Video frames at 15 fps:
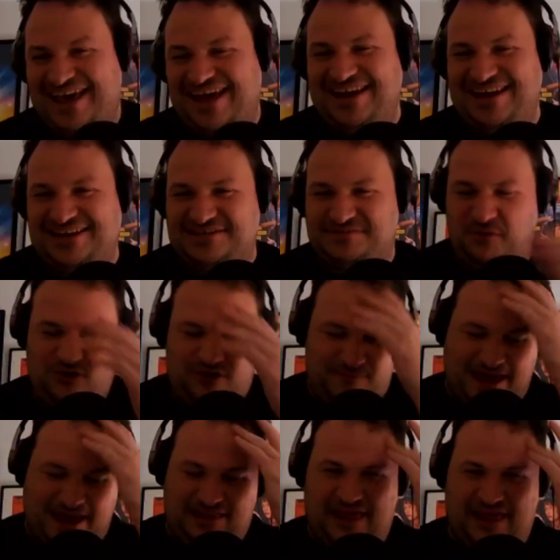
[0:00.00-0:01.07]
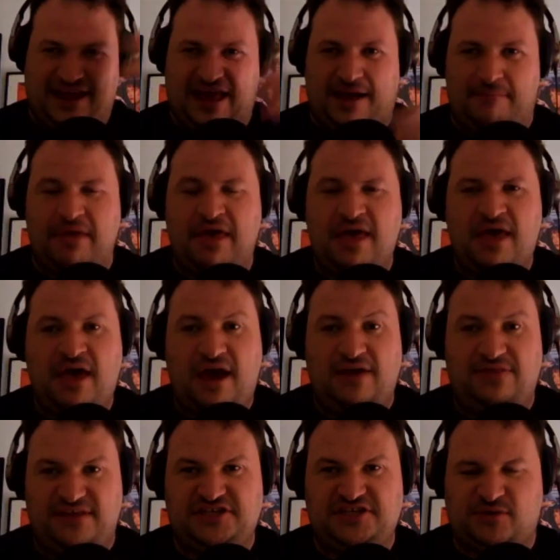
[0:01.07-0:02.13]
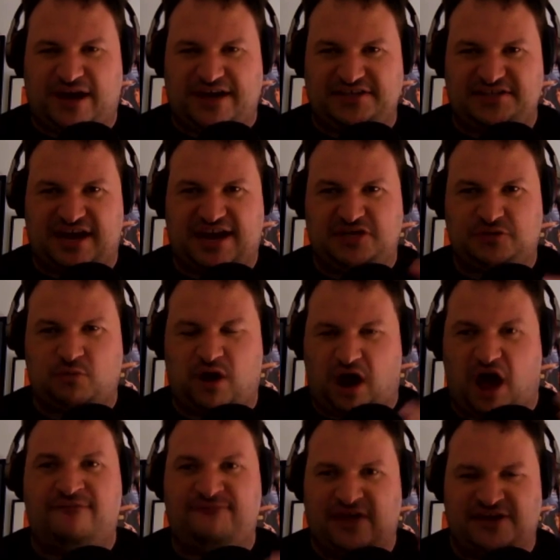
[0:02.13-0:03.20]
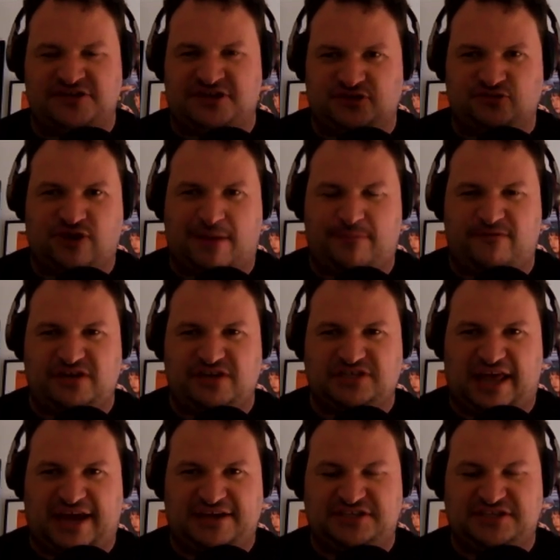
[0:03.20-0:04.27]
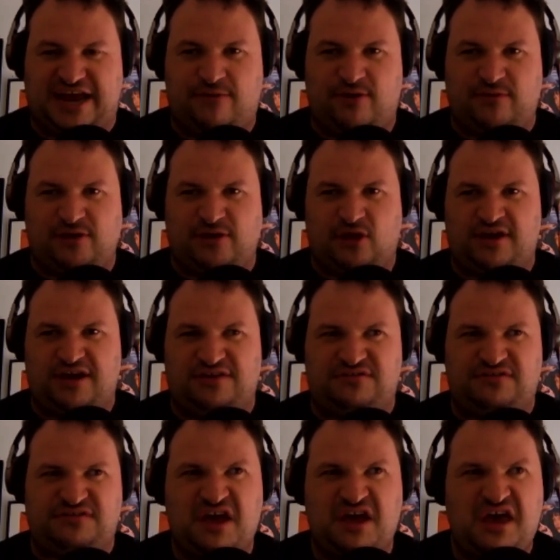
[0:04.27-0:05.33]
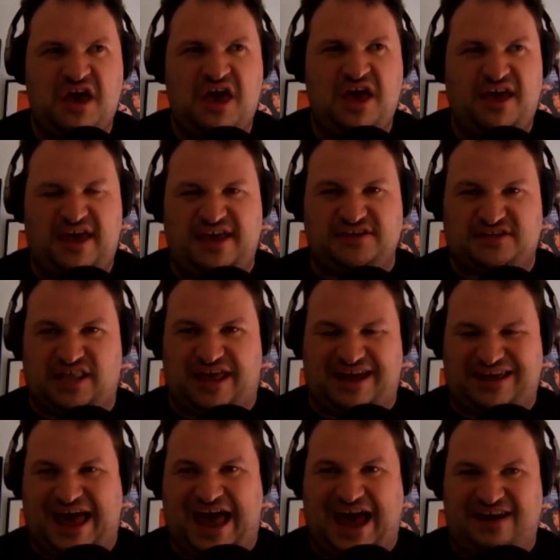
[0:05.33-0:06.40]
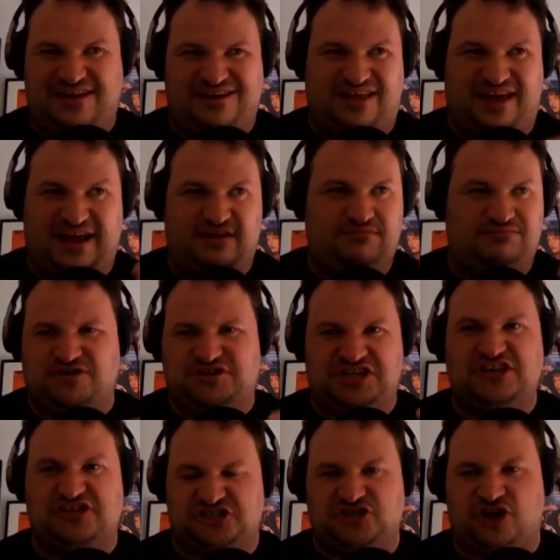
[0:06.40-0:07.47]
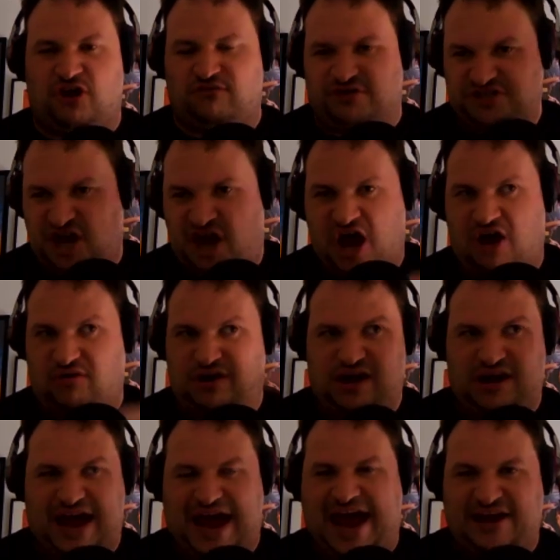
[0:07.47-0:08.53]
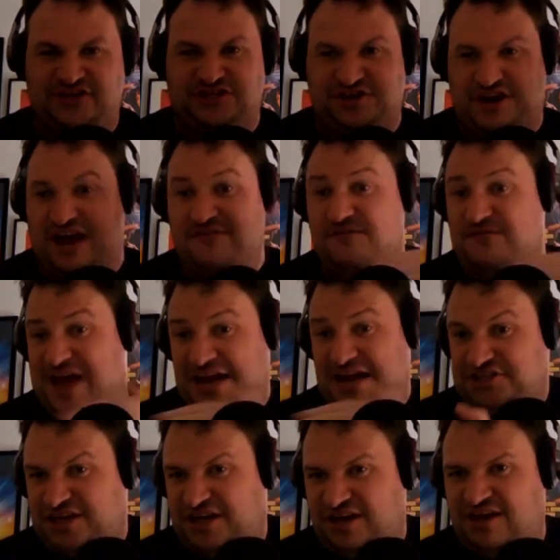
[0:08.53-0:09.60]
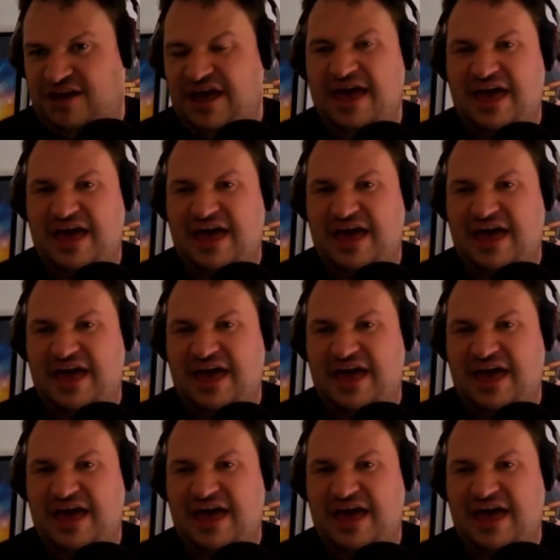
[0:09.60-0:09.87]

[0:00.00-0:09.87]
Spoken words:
it is more about like in this case, I guess what I fell into the trap of is like say when we look at is like adding like I'll just say genres: horror, action, adventure,